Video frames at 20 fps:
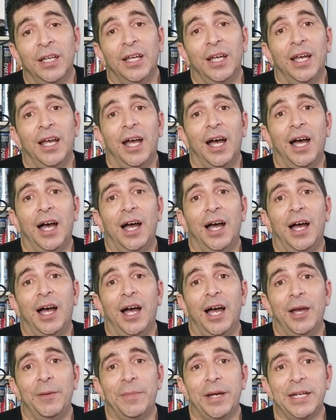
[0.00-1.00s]

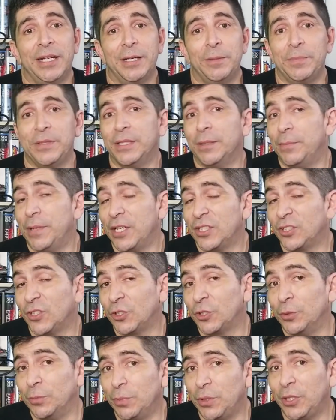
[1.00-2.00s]
I might not be the best on
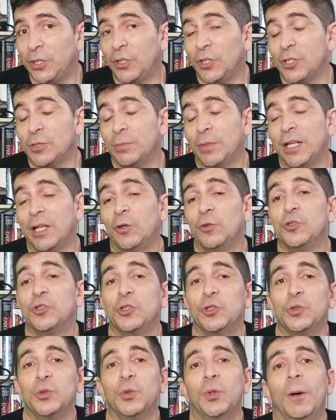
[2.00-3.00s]
computers, but I'll
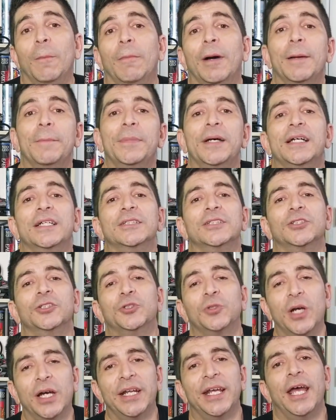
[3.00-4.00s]
do my best to
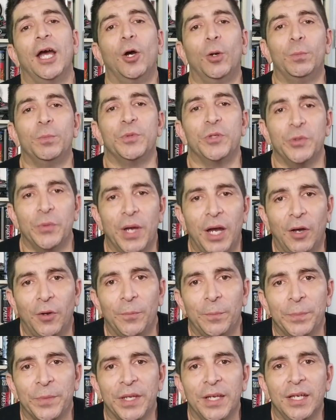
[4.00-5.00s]
try to help you out.
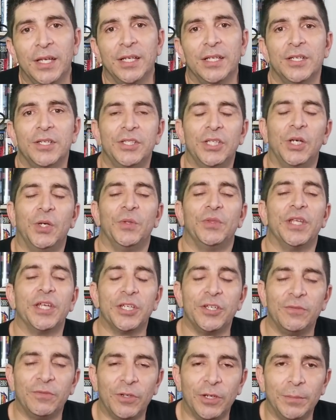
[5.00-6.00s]
So thank
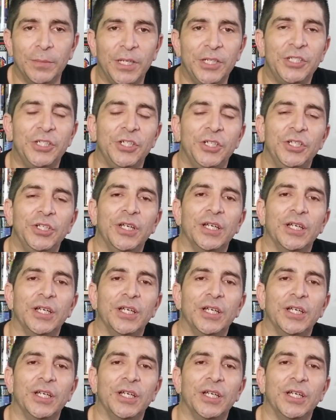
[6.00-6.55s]
you very much. You guys